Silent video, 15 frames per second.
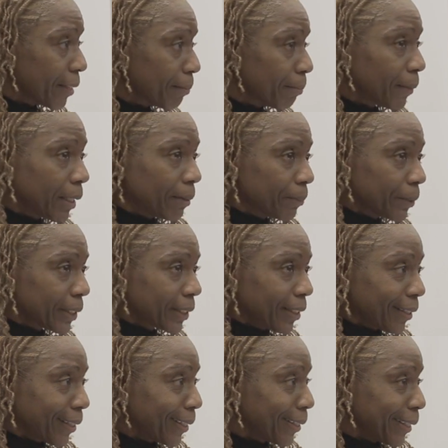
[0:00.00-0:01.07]
them. I'm just
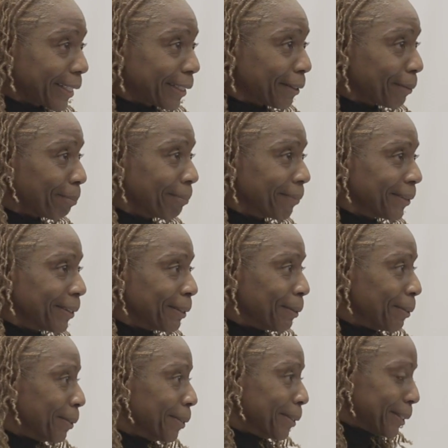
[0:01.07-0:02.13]
going to collect them.
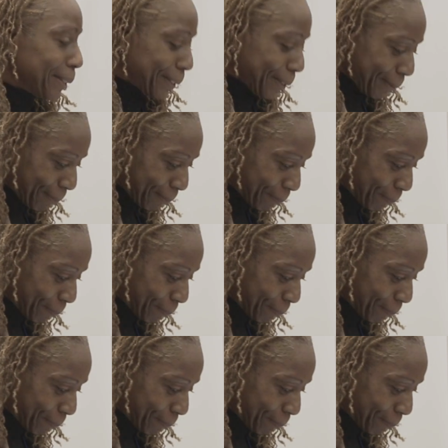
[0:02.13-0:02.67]
So.